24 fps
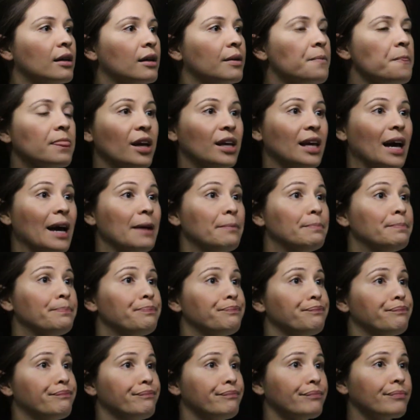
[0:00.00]
Okay,
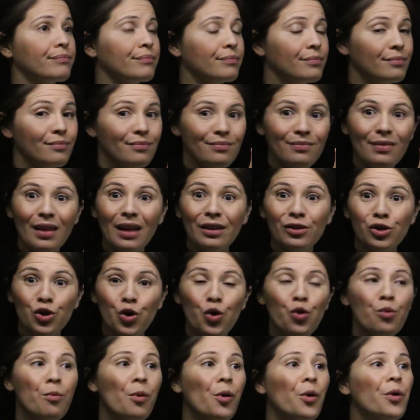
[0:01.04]

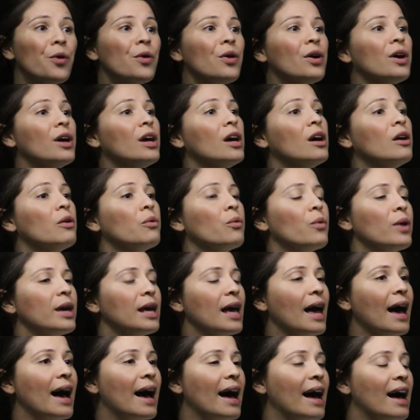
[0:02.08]
2 more. We
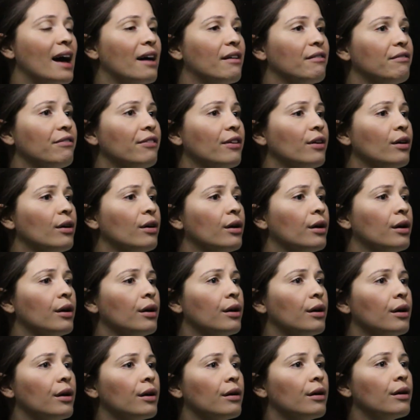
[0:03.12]
have
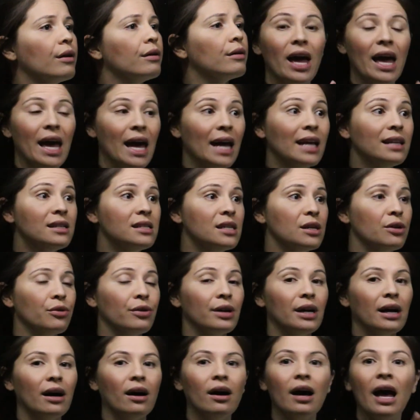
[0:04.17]

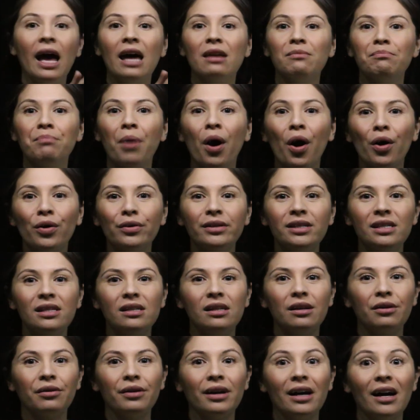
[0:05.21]
anterior and
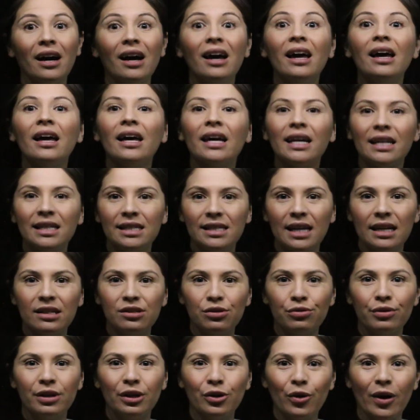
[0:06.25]
posterior
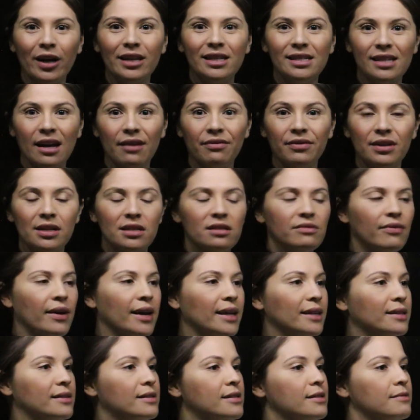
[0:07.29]
accessory great saphenous
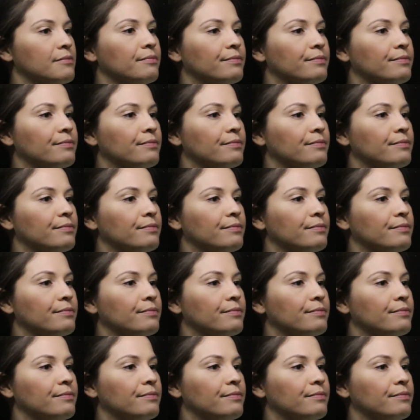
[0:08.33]
veins.